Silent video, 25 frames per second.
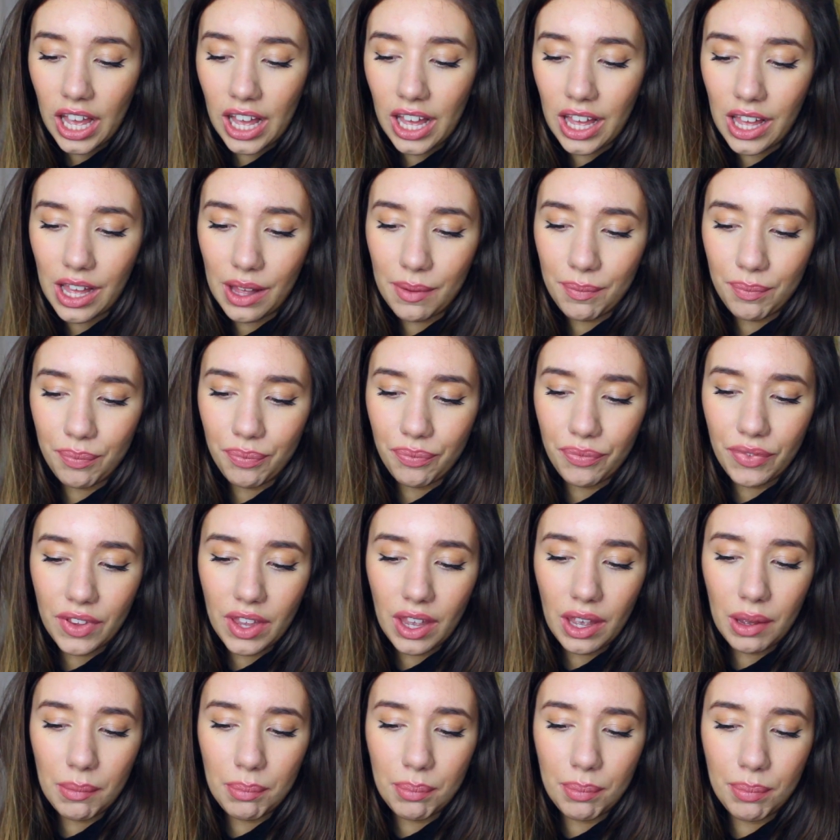
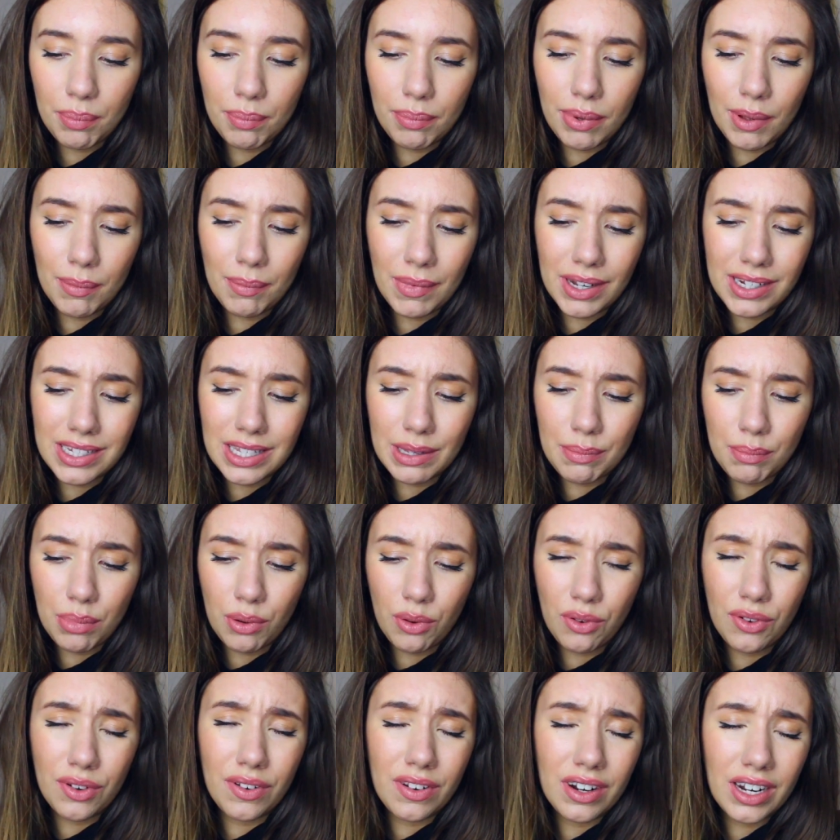But most
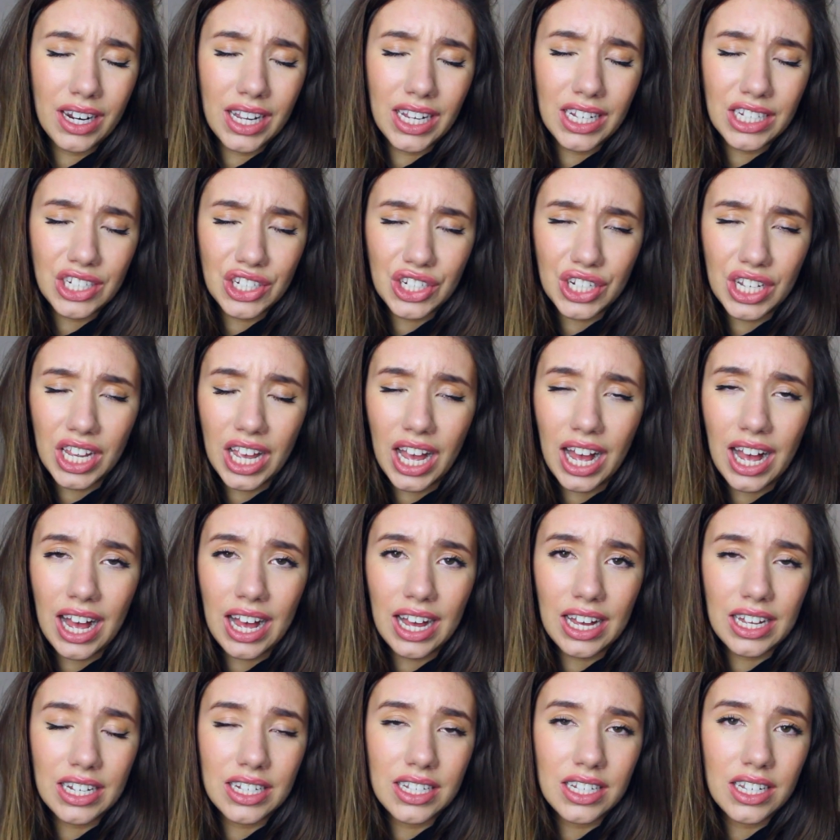importantly, she
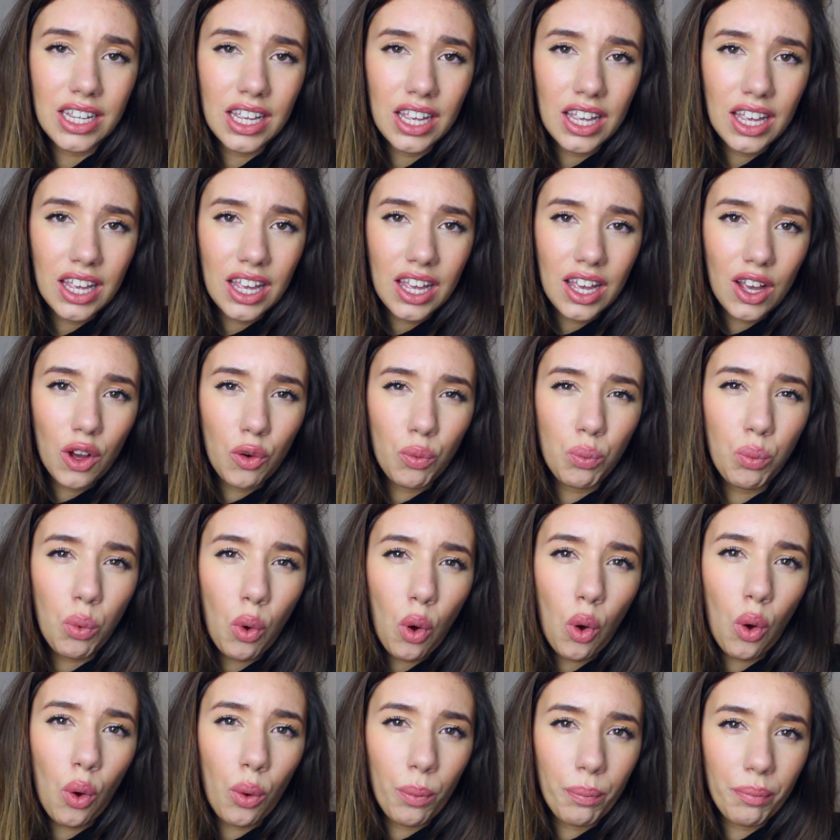had
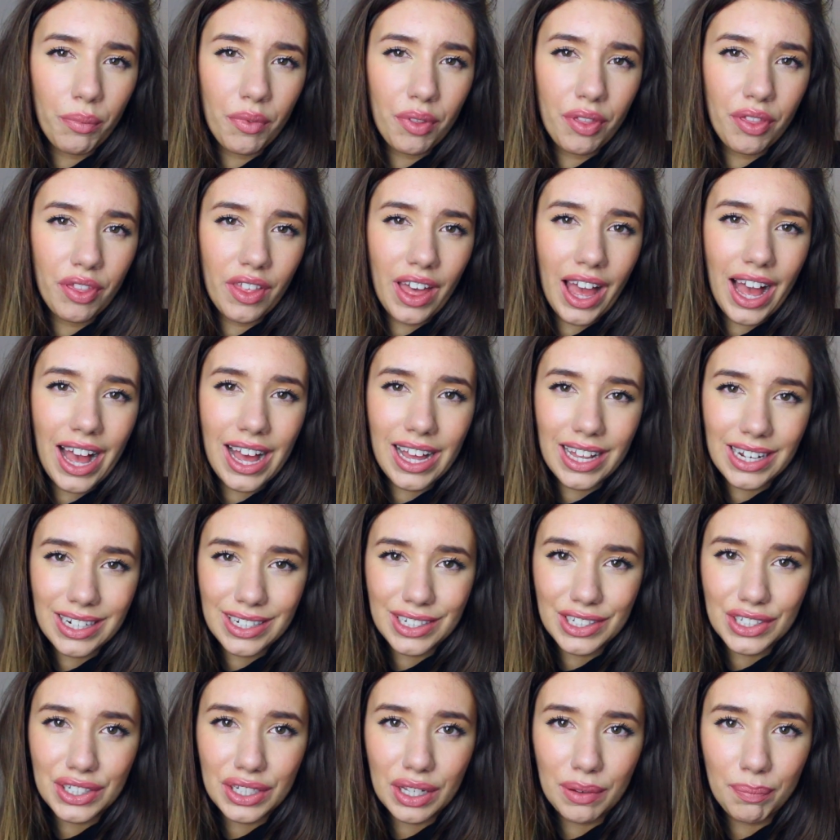warmth
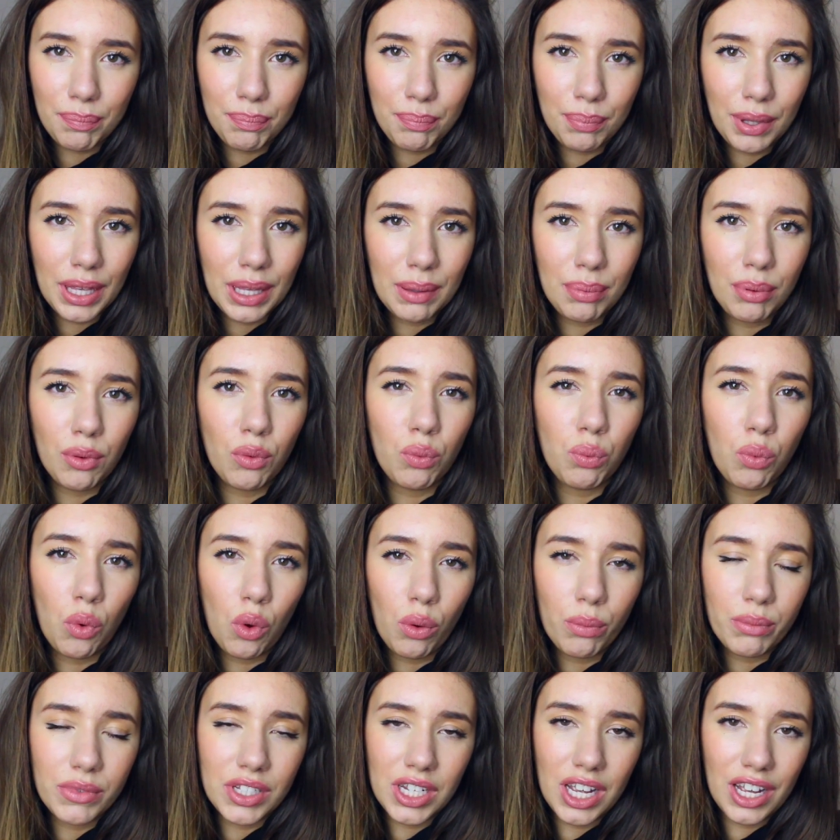and people
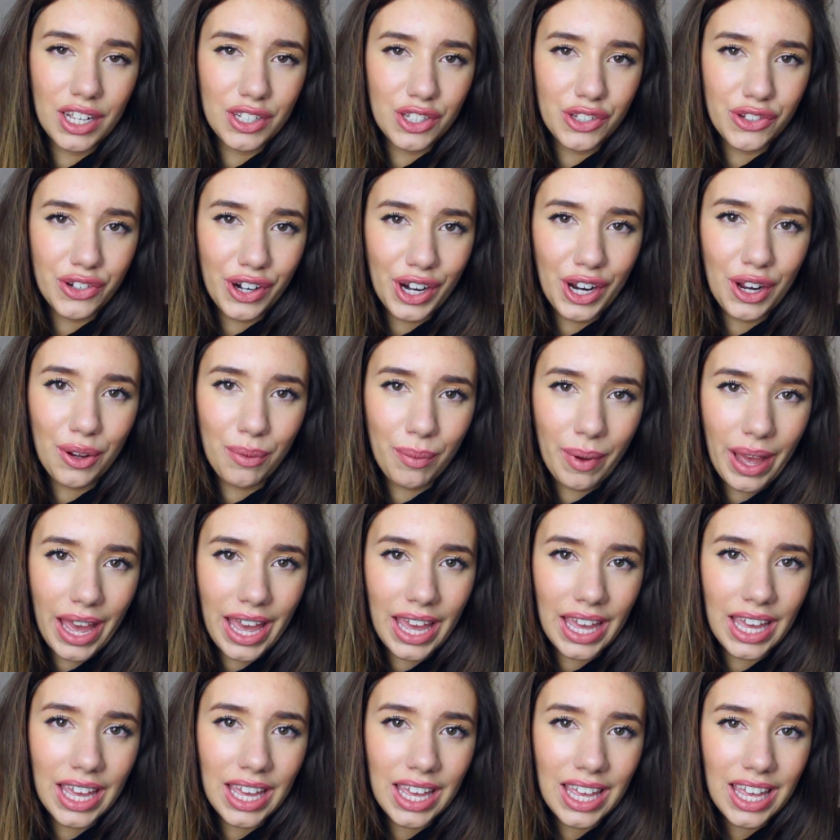warmed to her straight
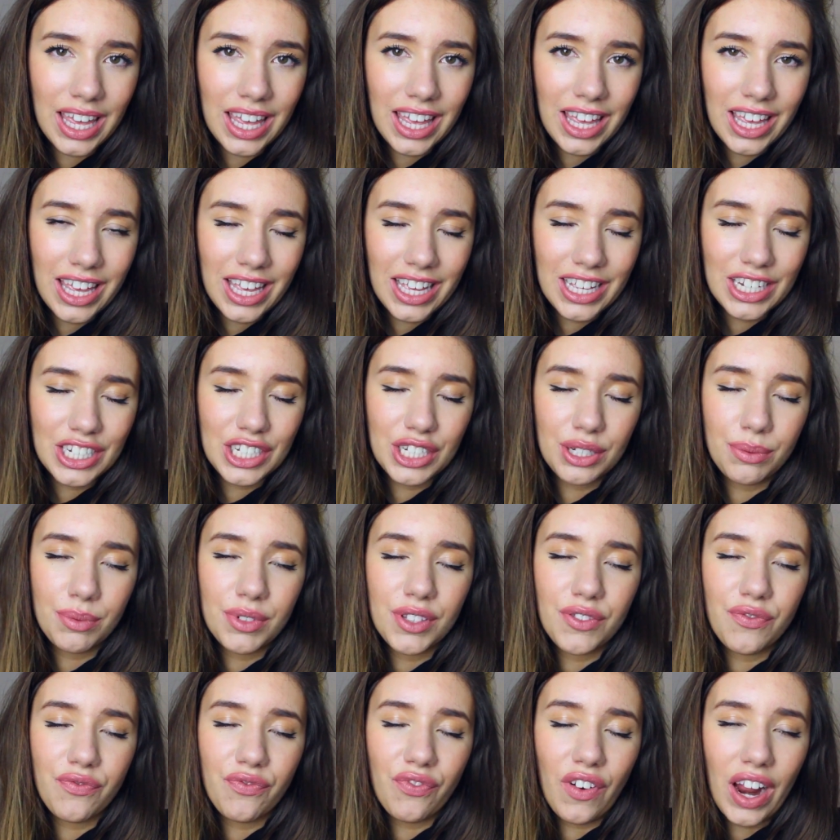away. She
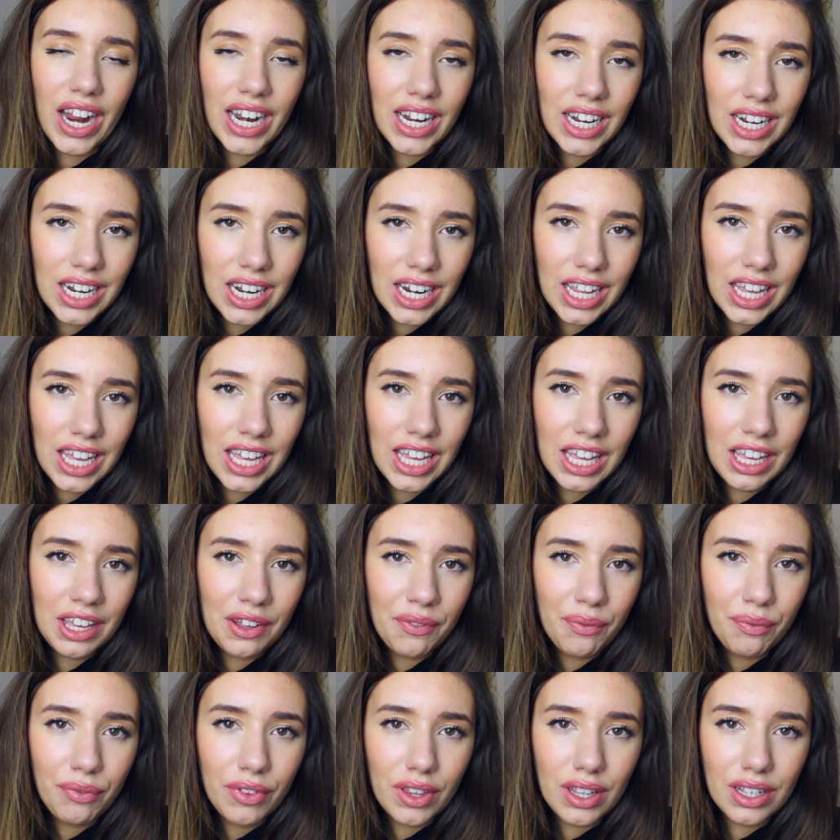was friendly,
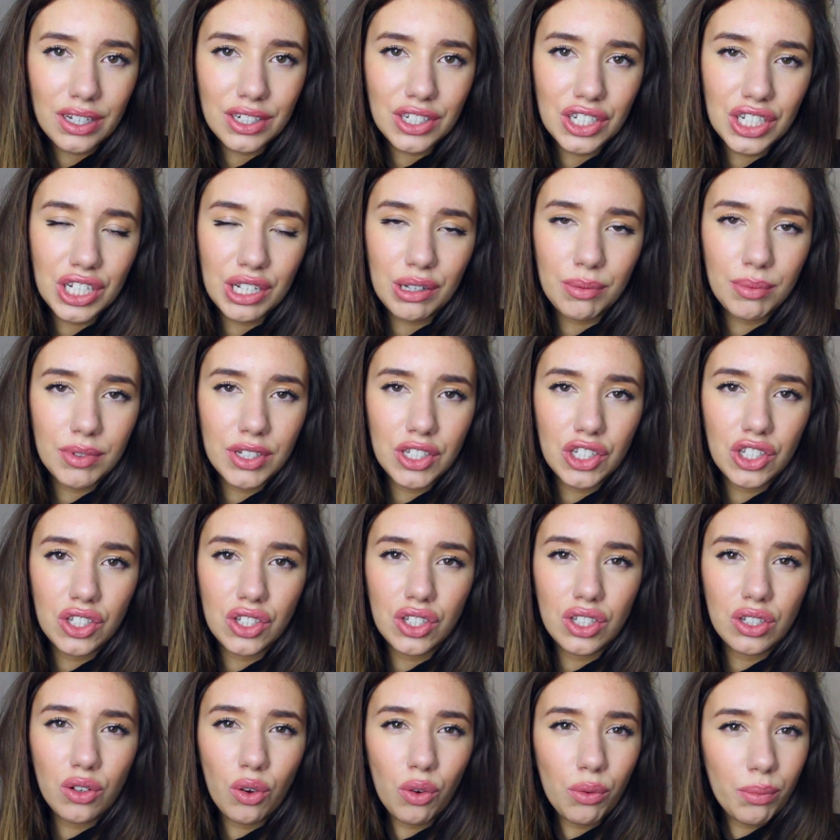she
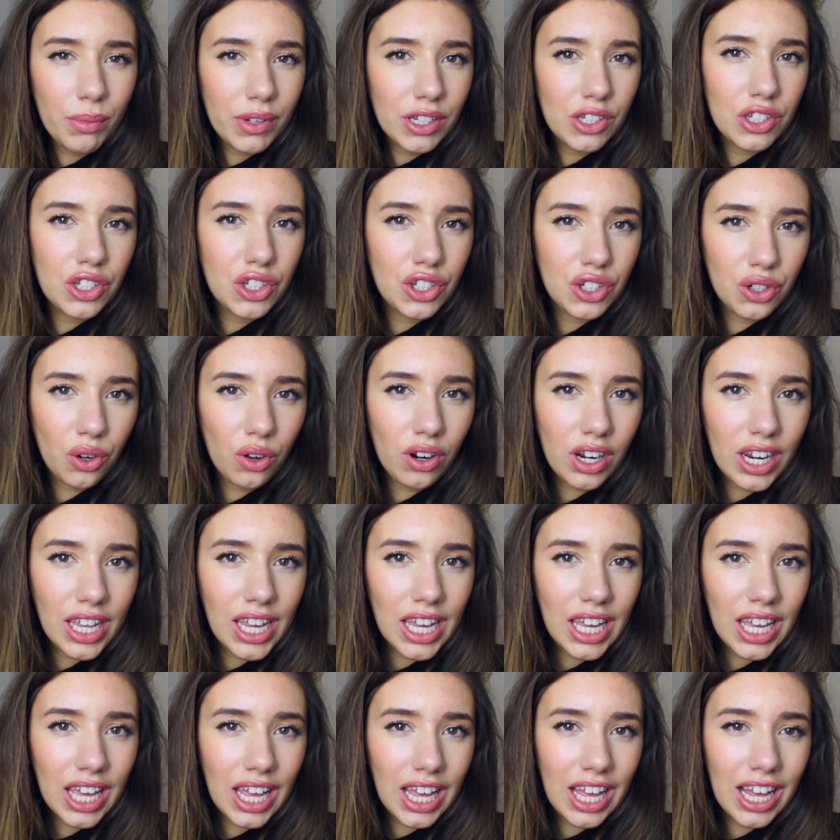was almost
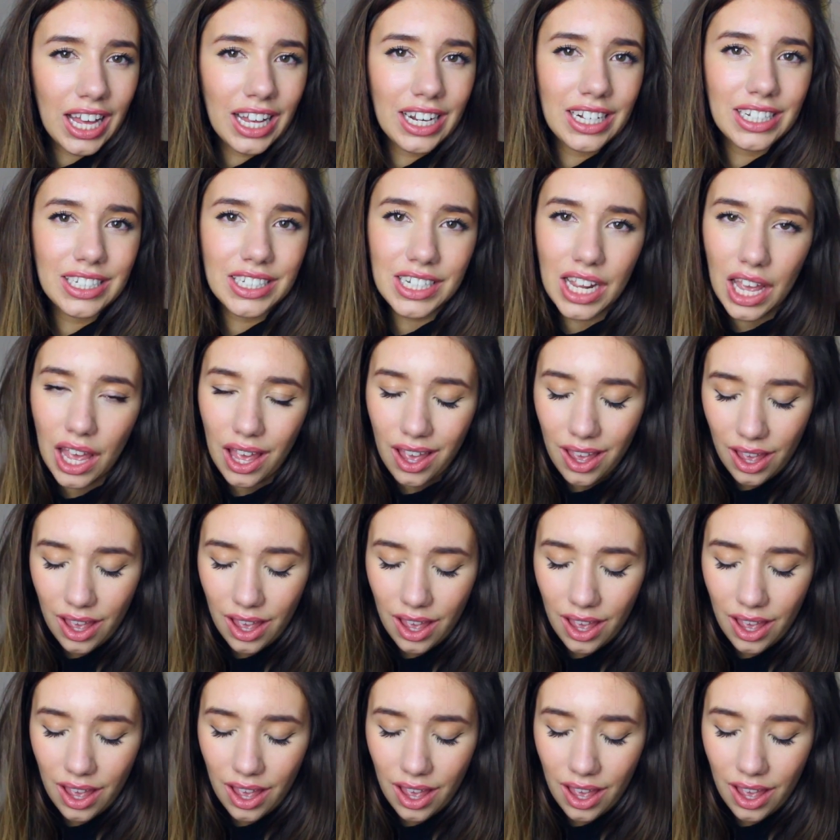jolly and